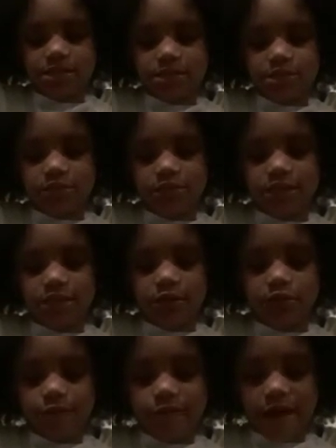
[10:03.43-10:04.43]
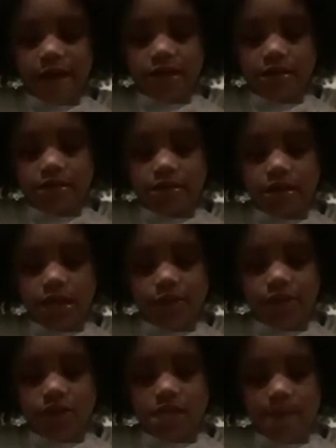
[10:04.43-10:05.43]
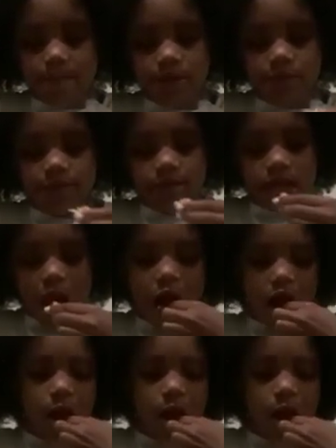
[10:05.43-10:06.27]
so you get notified every time I do a video.